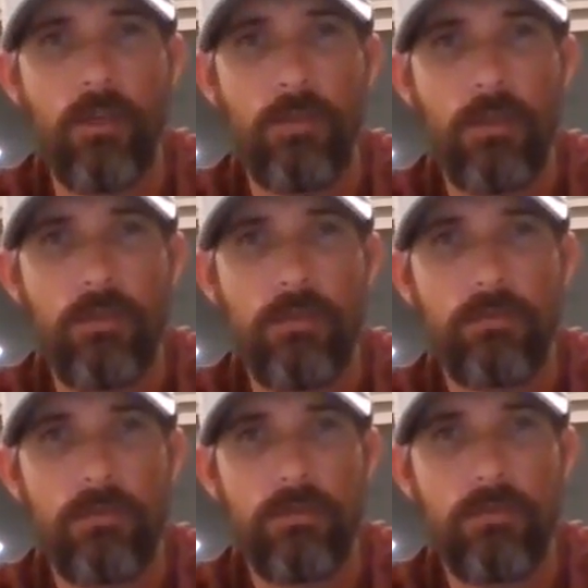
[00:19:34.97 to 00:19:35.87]
number,
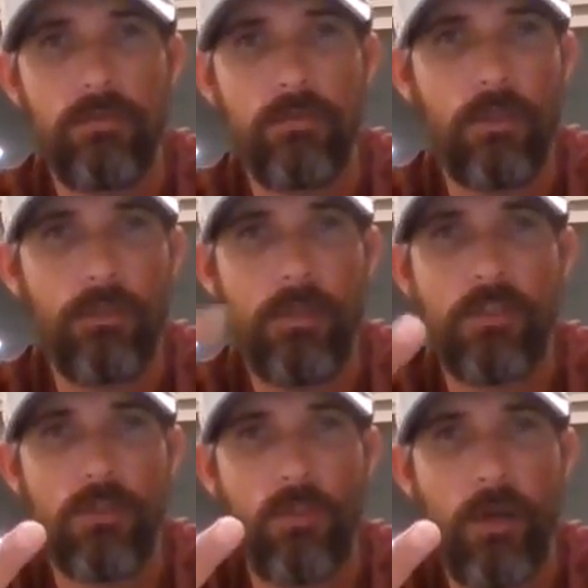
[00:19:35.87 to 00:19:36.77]
the
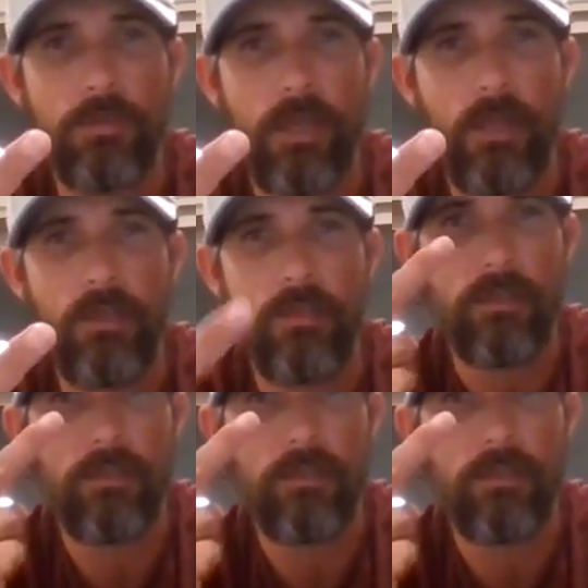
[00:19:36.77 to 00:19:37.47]
business website,